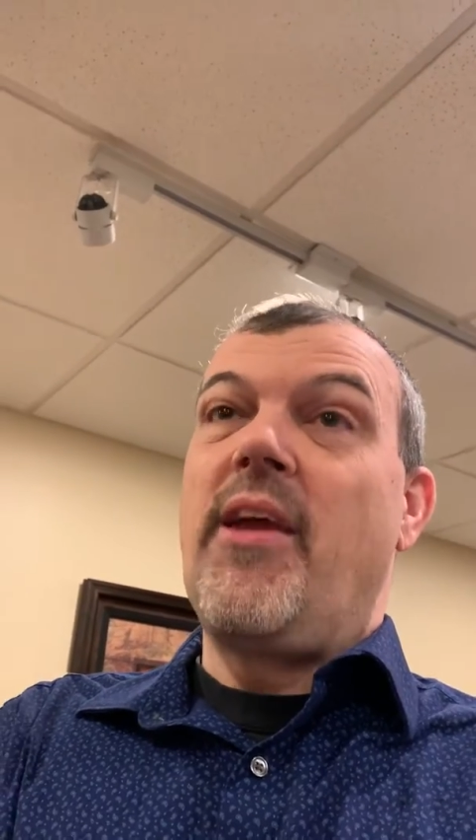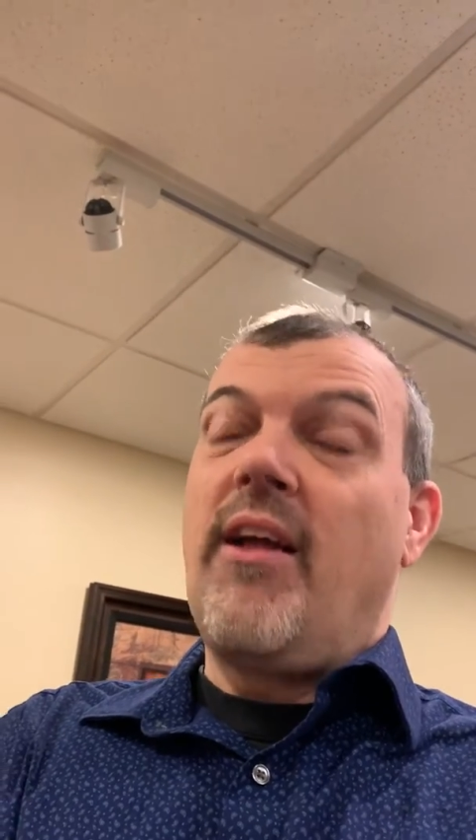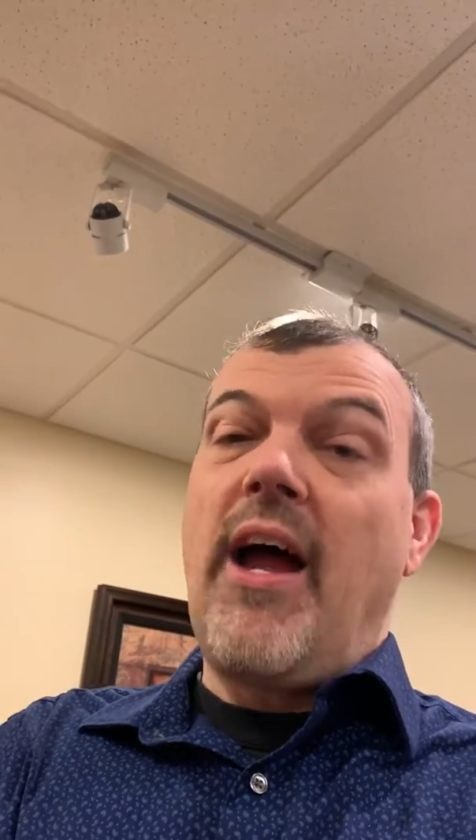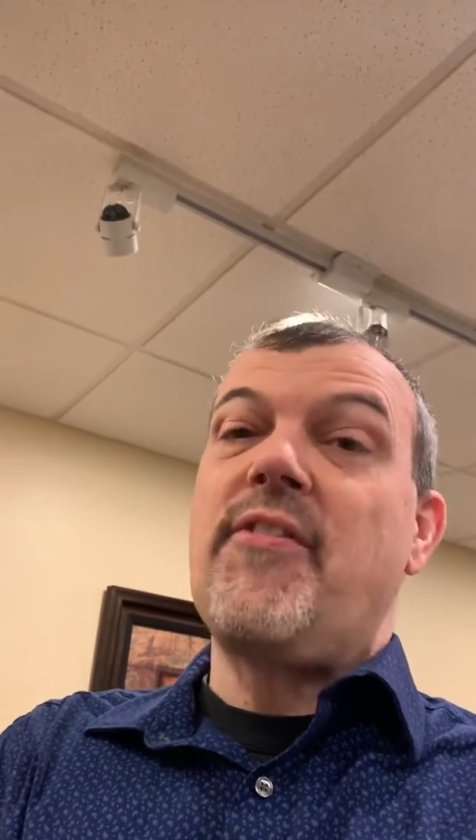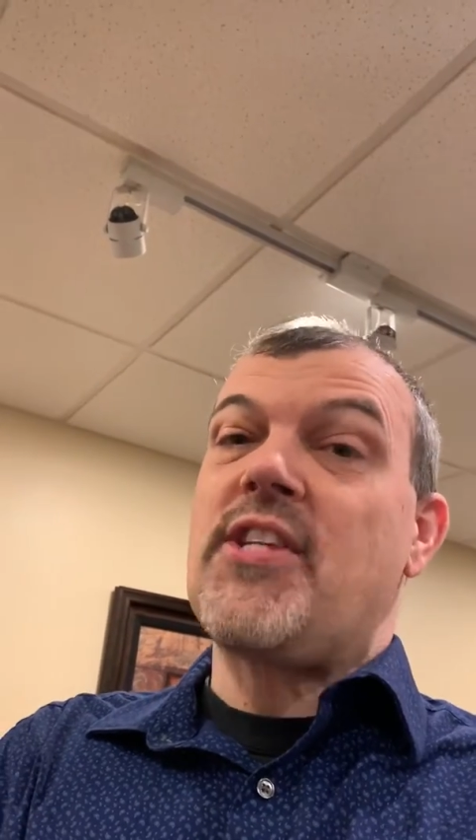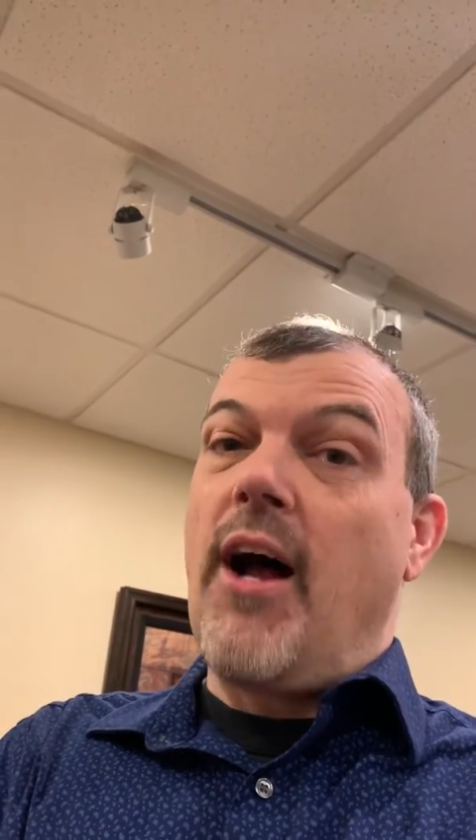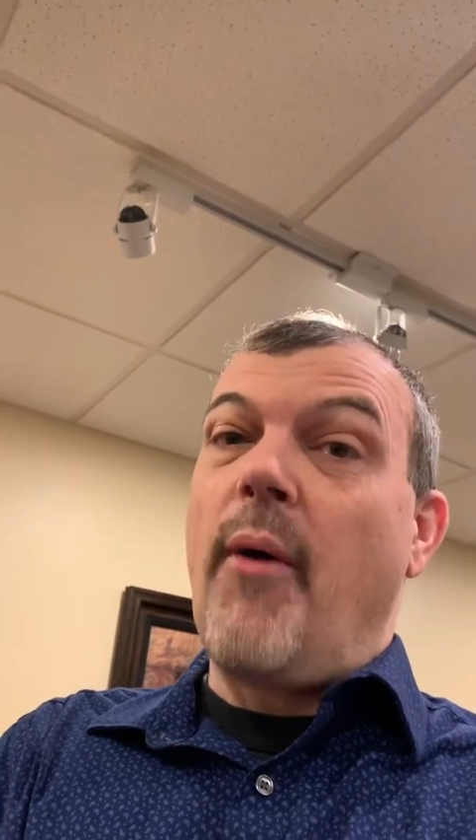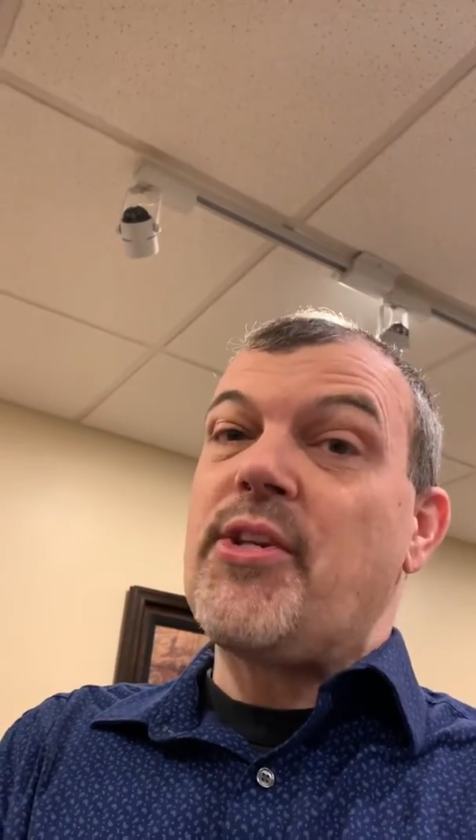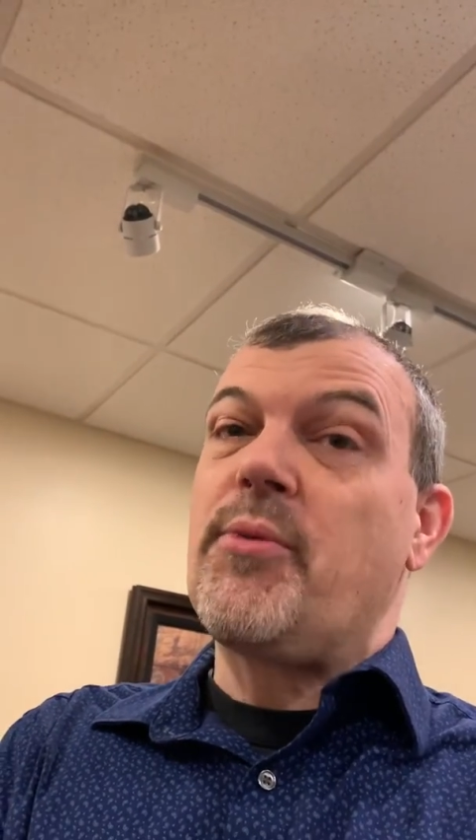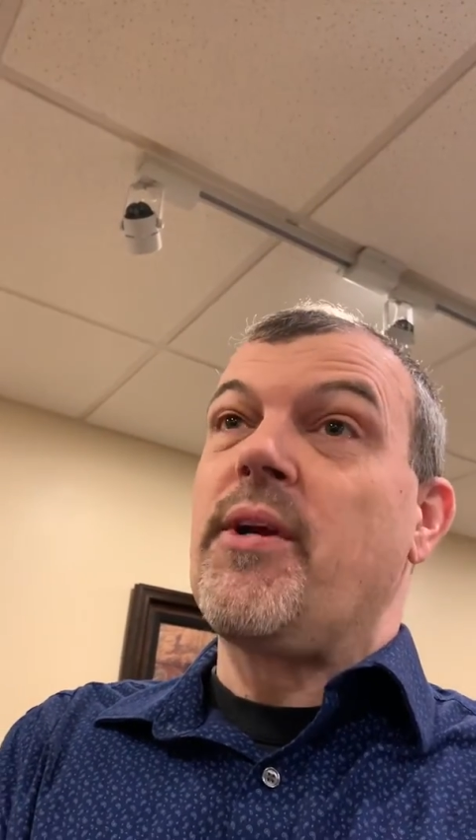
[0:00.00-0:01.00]
Life is
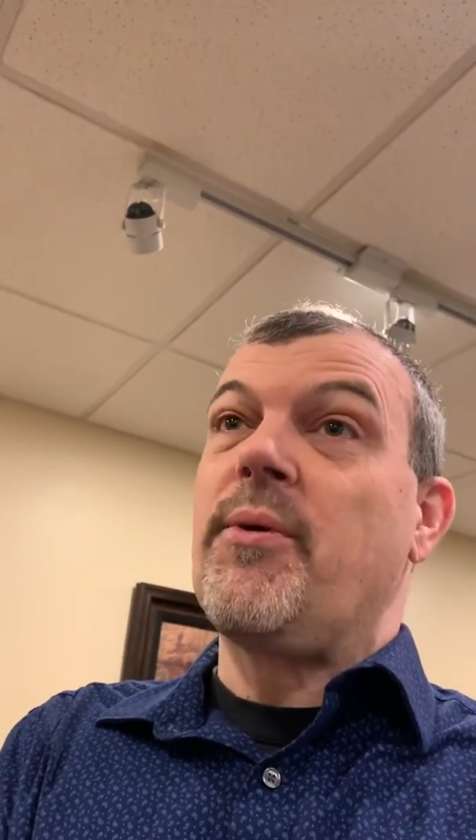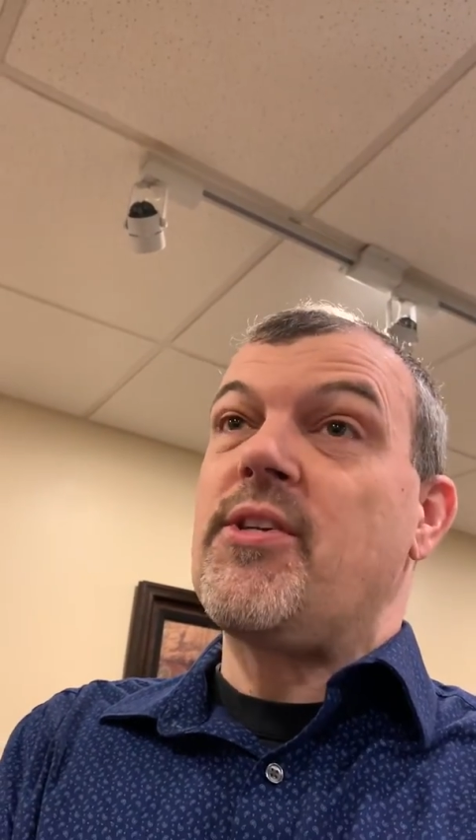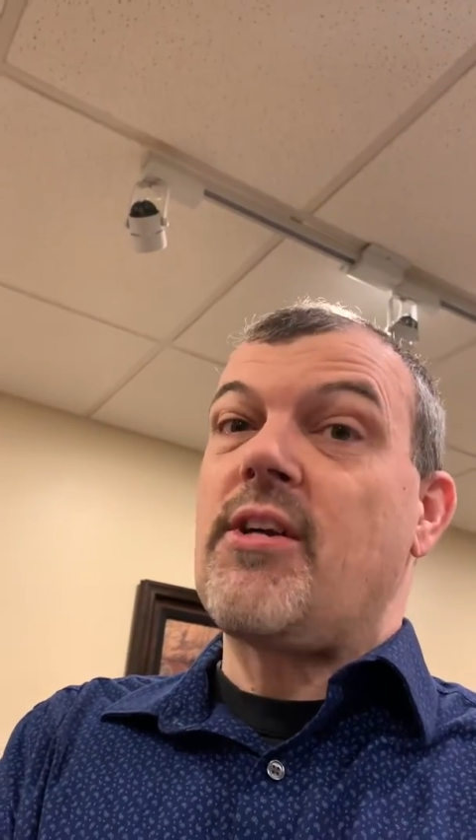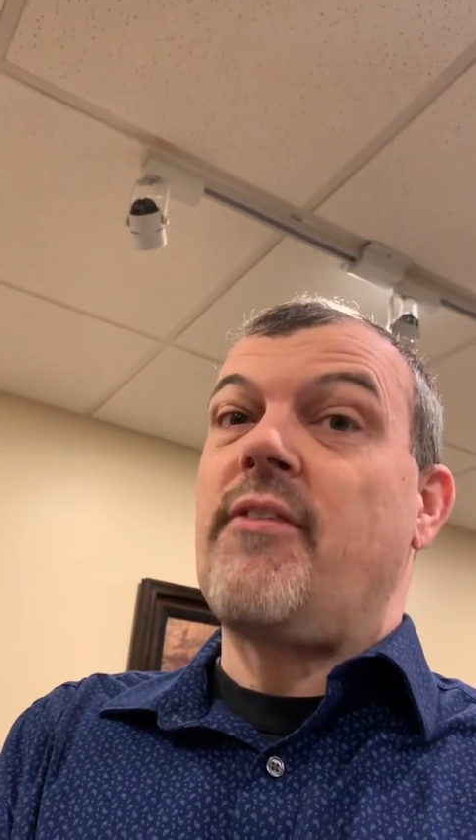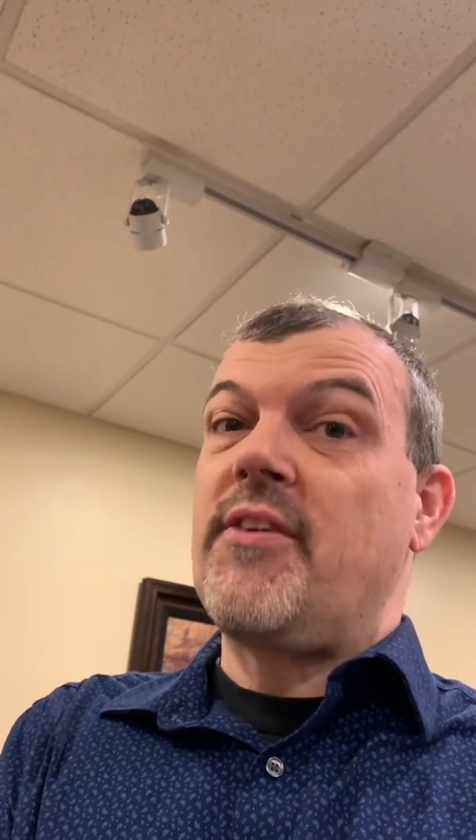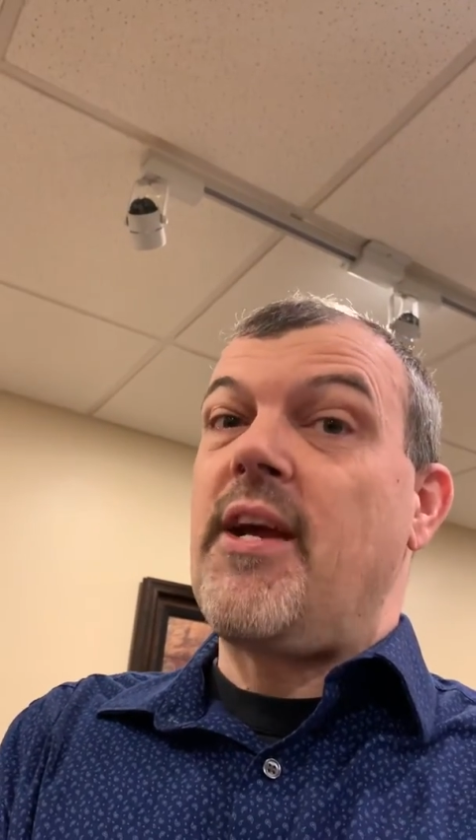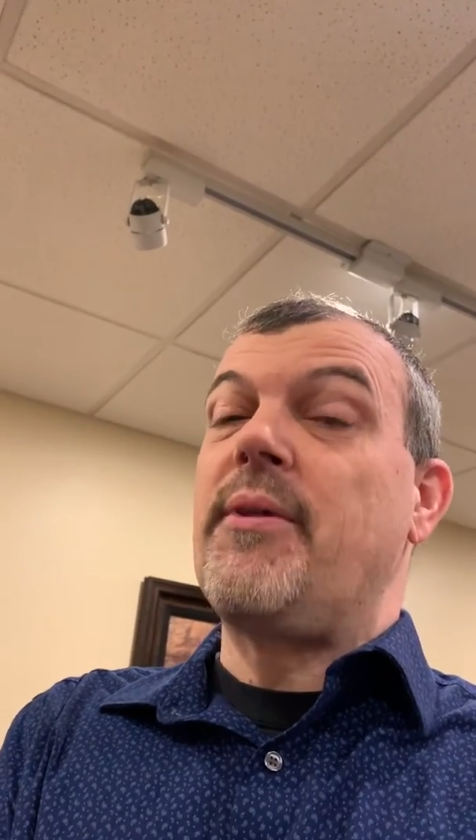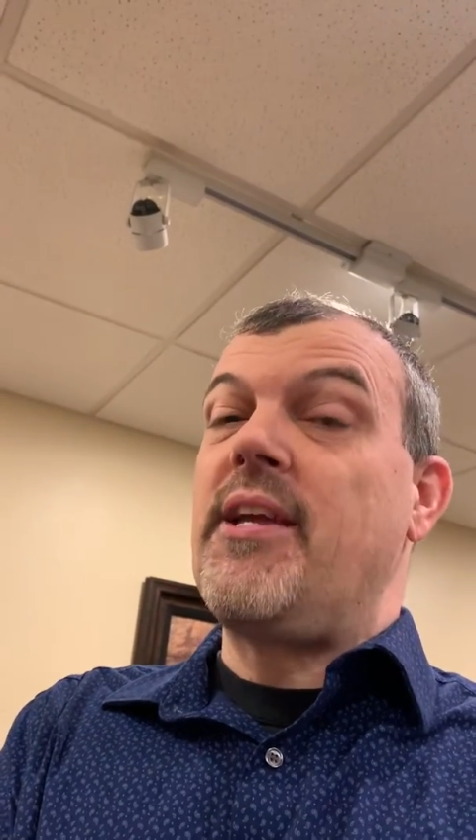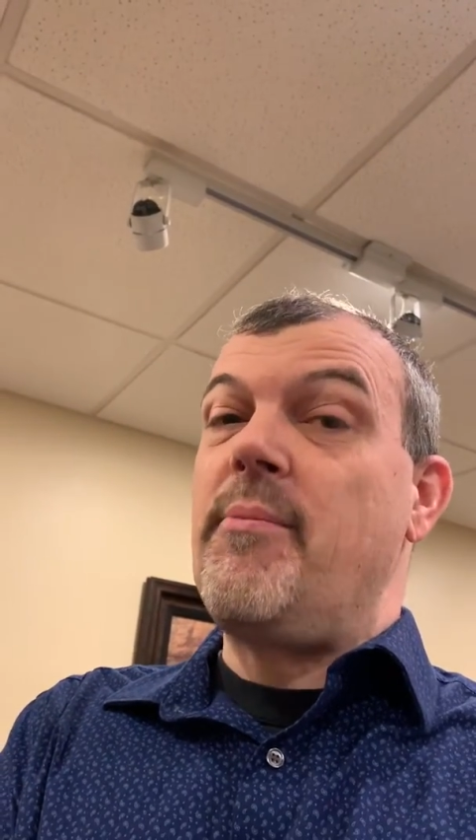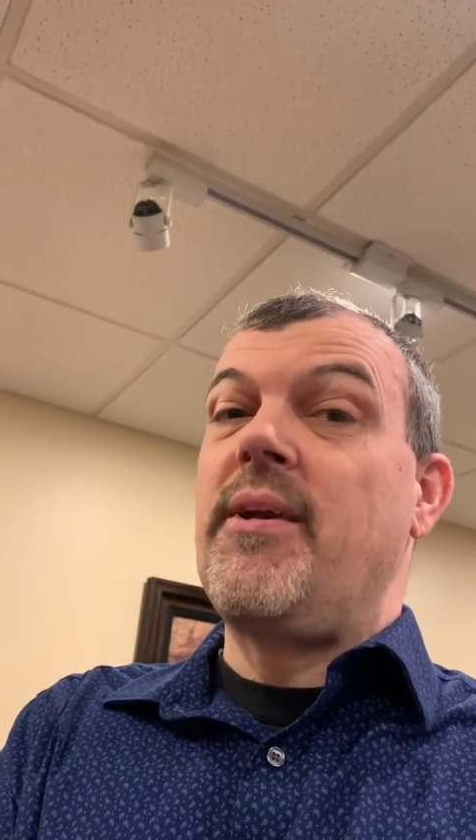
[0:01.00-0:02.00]
always sweeter when you start your day with
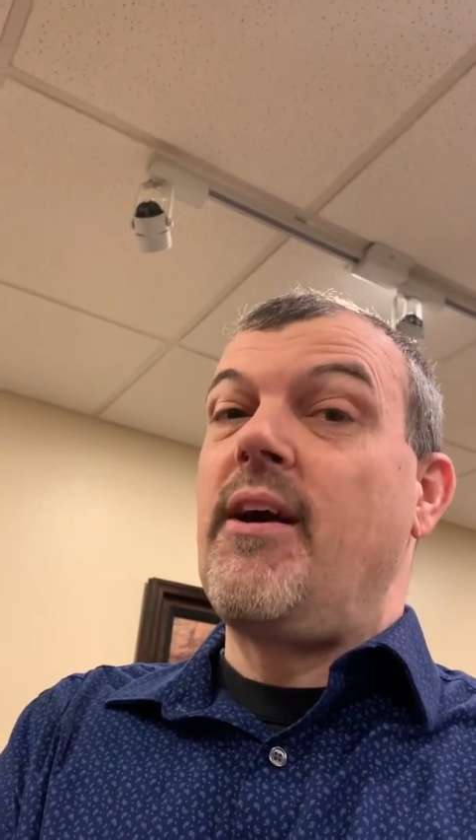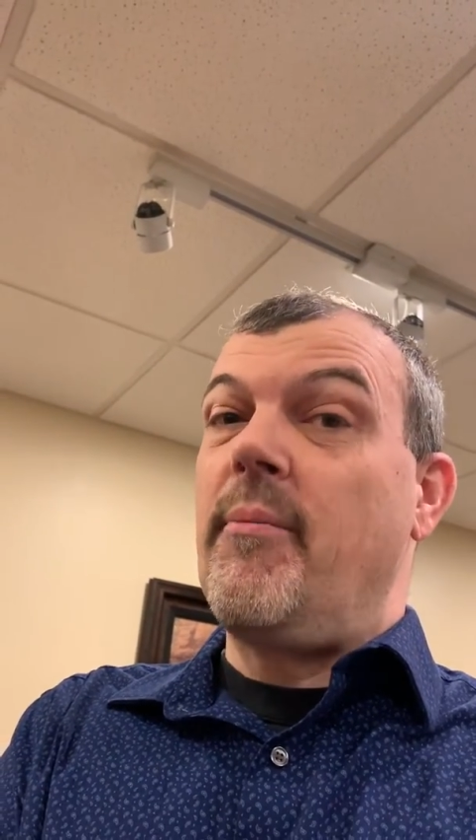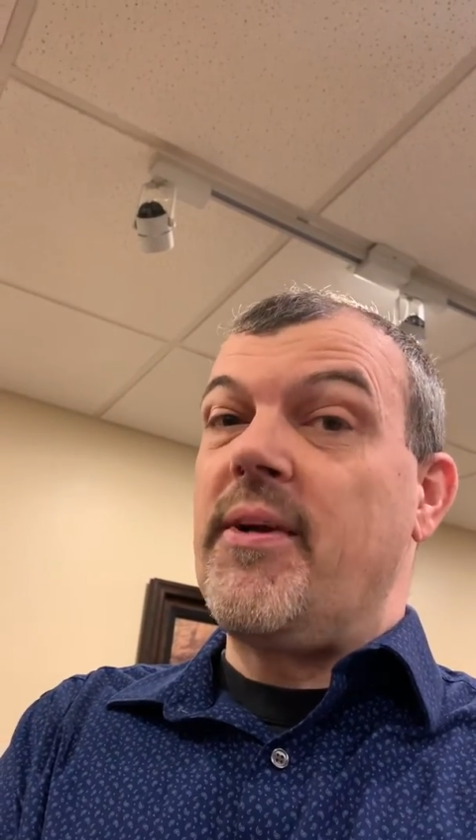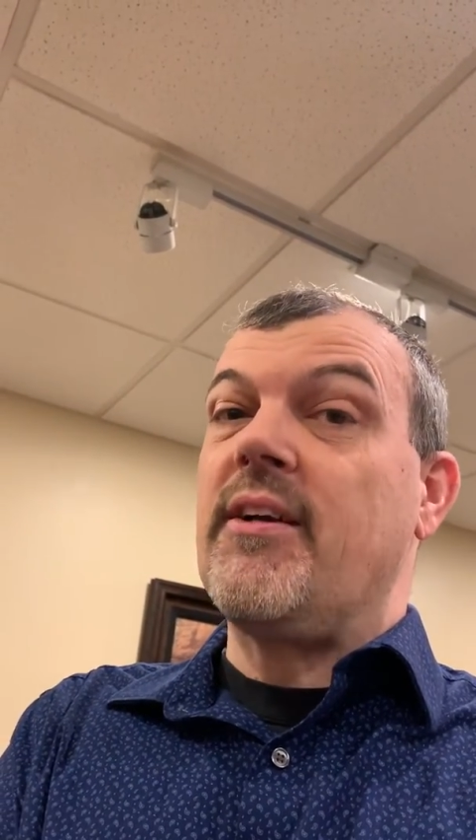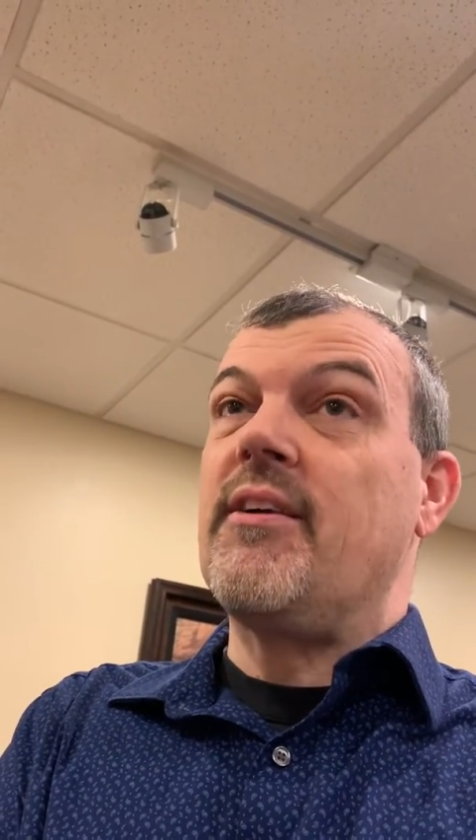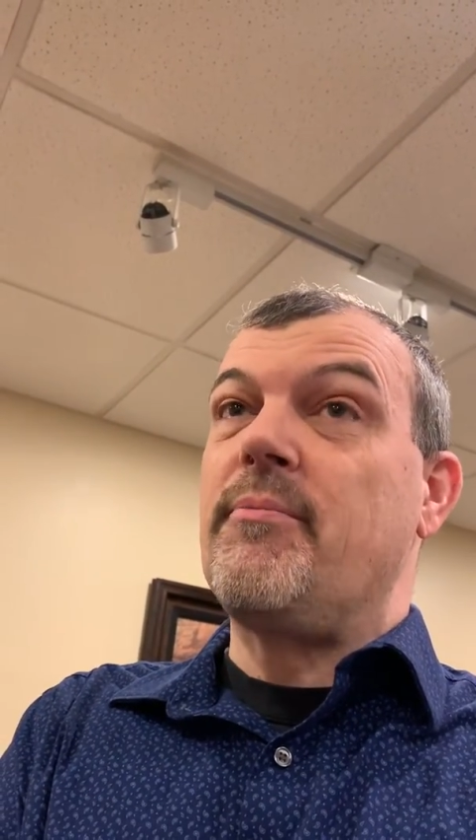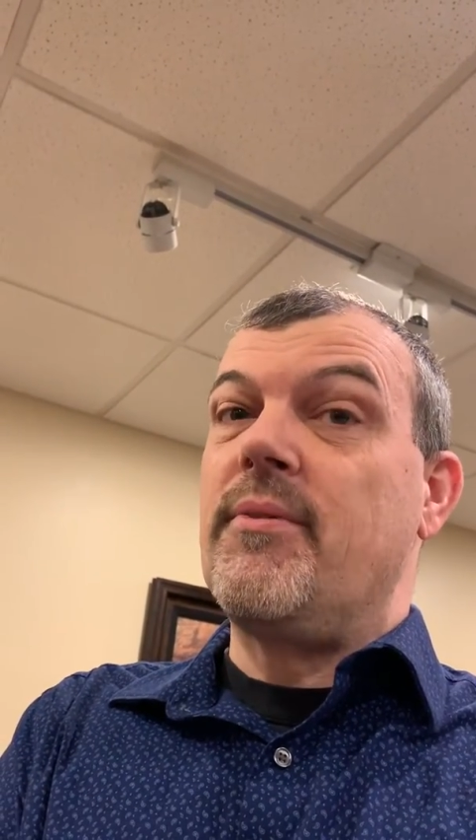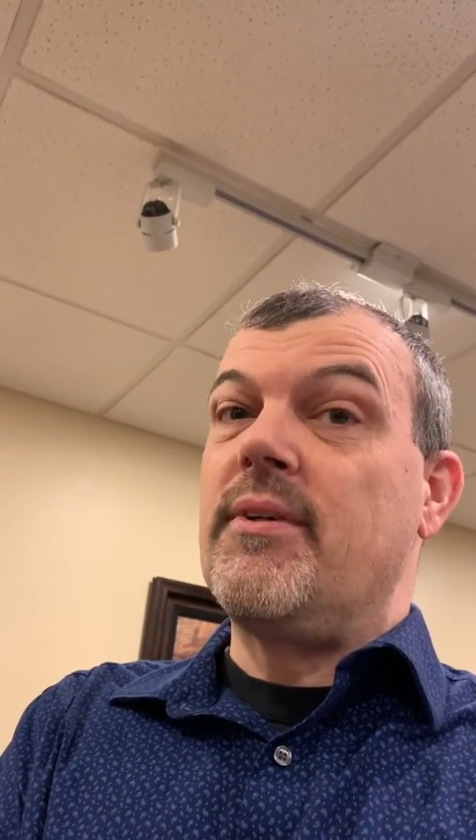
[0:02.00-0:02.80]
a heaping helping of You